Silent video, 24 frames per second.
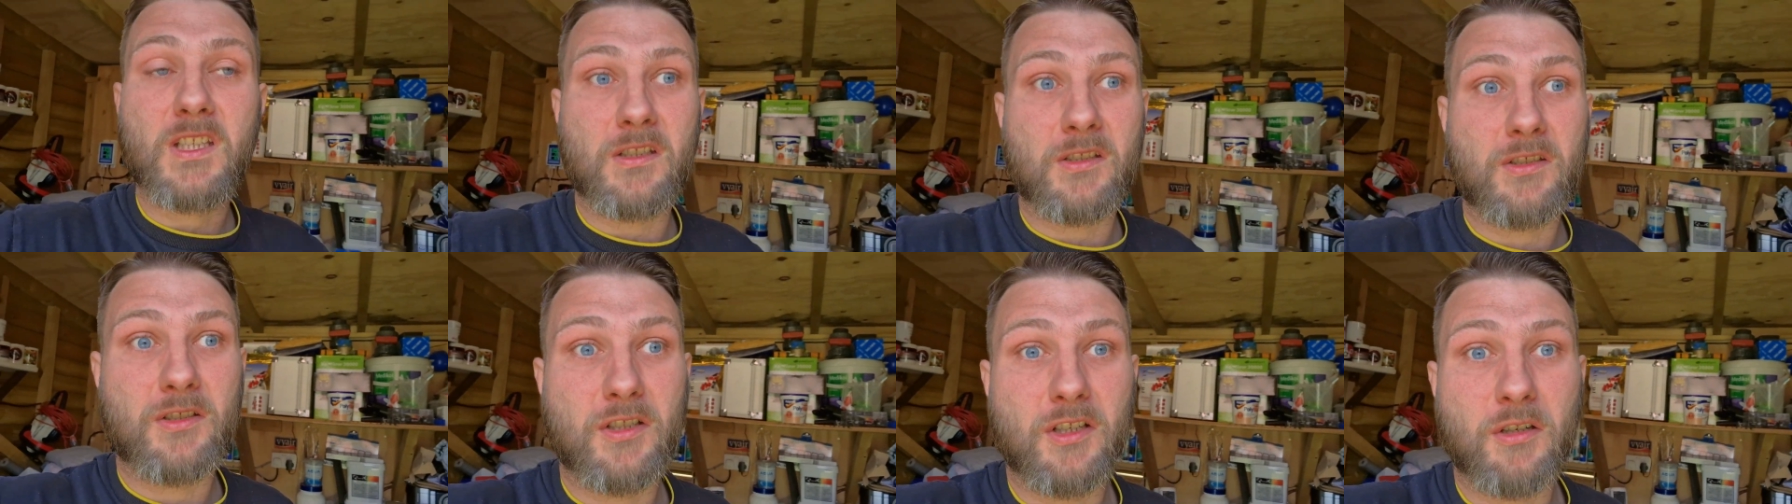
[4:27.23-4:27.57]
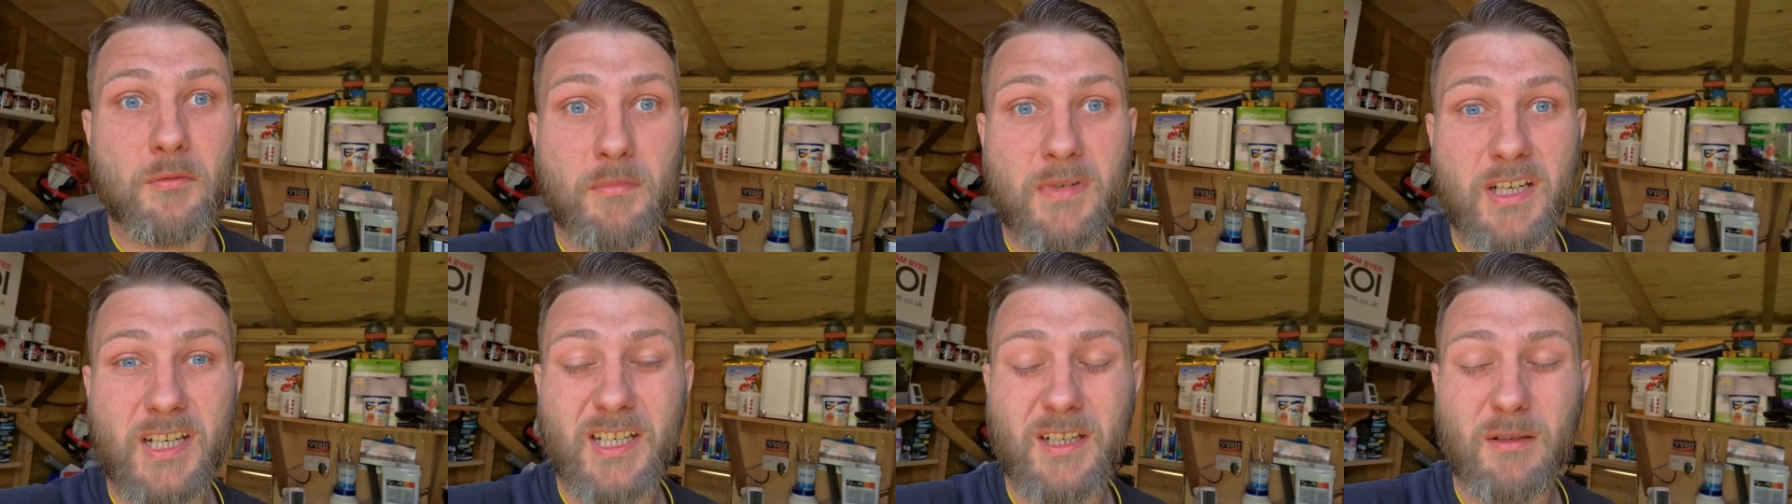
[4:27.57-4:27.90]
it's
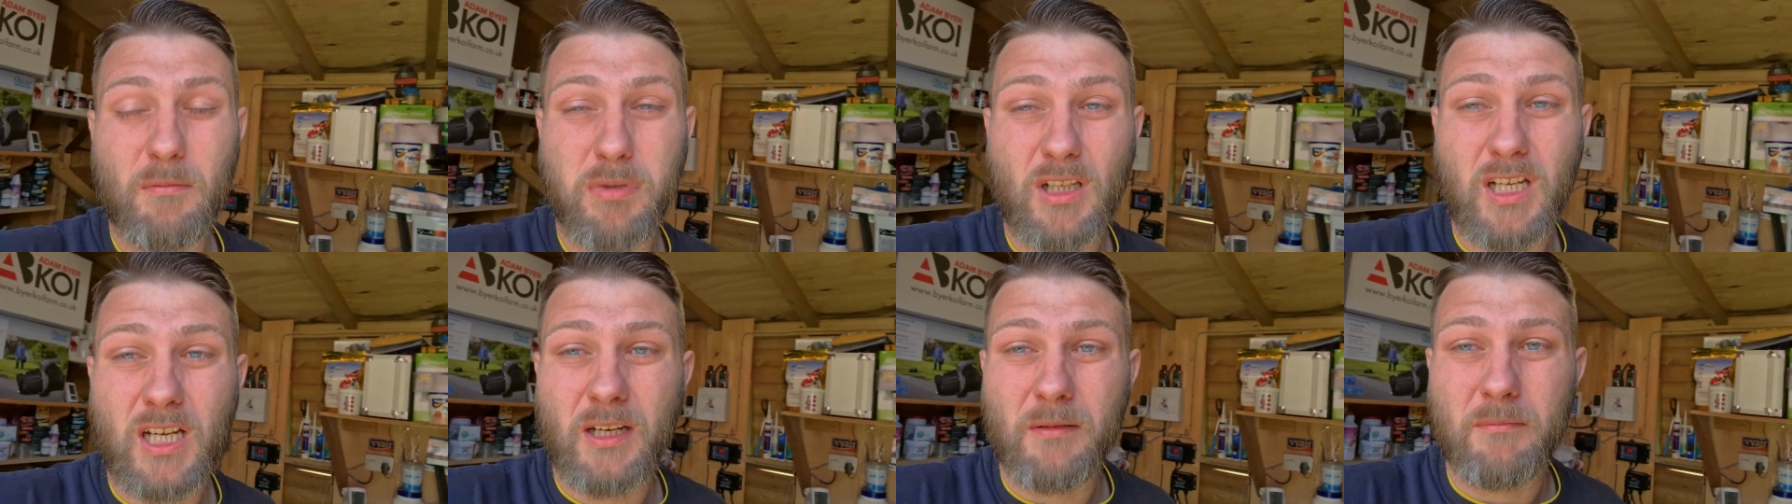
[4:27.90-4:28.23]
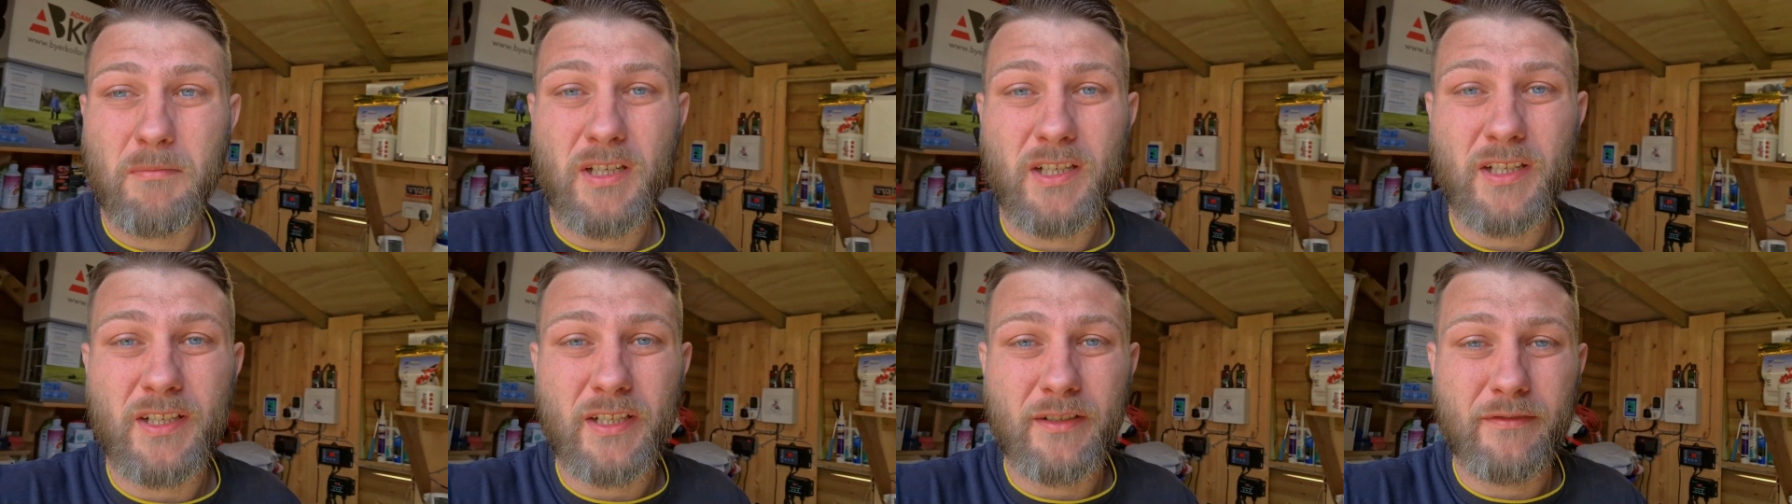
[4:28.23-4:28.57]
not made a
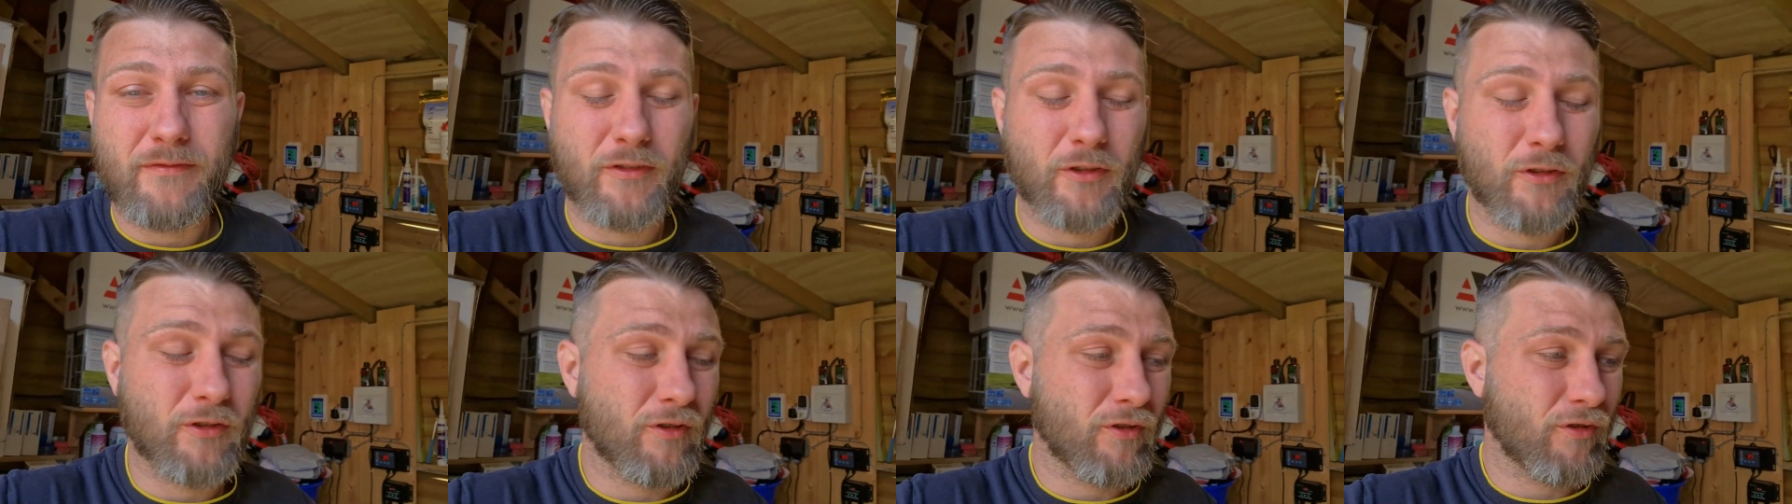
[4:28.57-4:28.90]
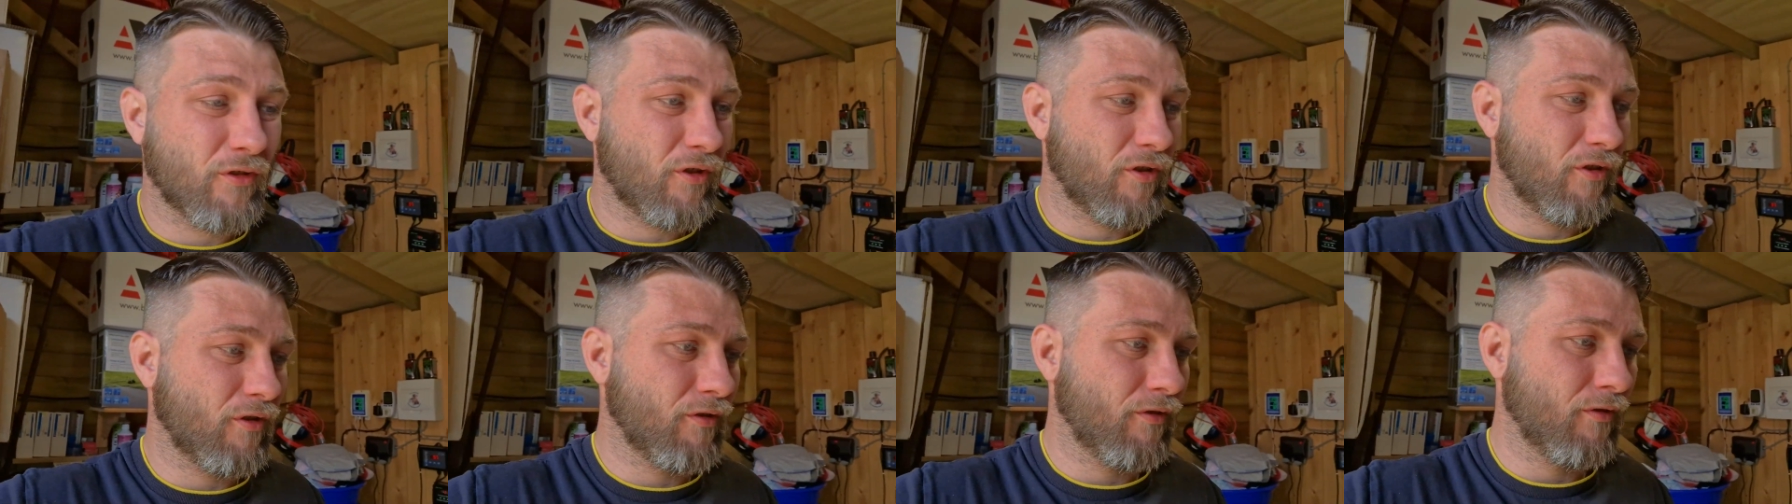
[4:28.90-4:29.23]
blind bit of
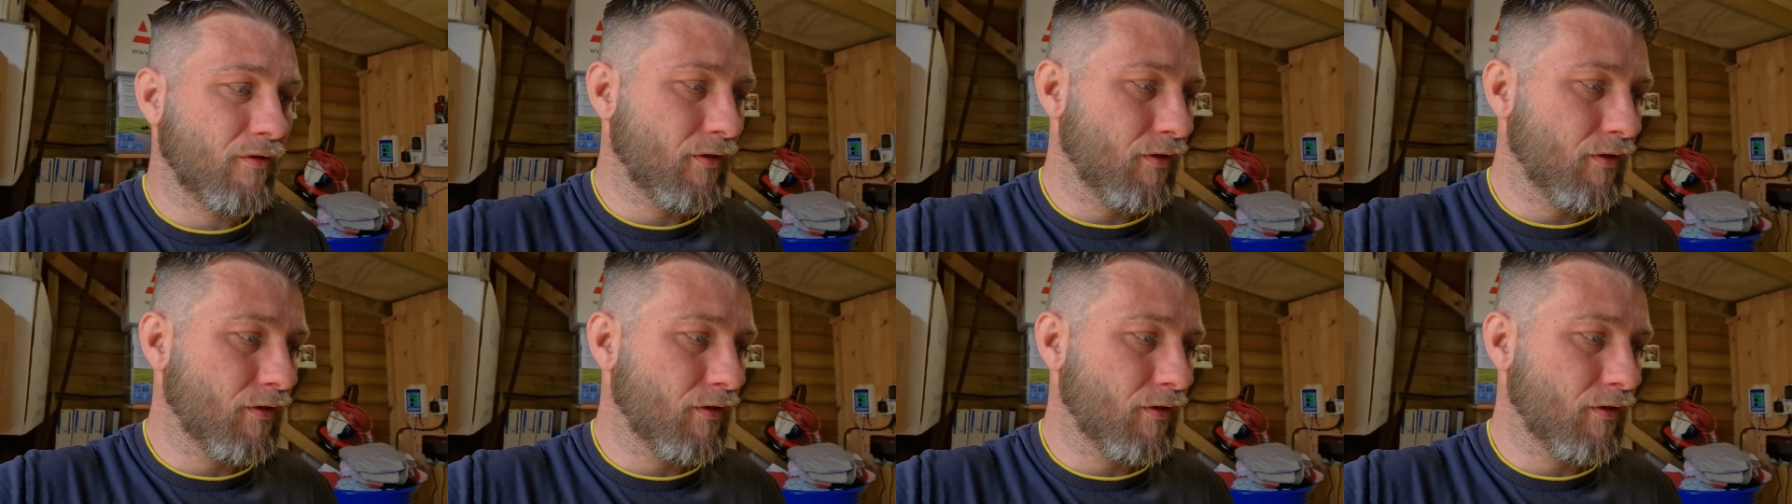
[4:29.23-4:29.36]
difference.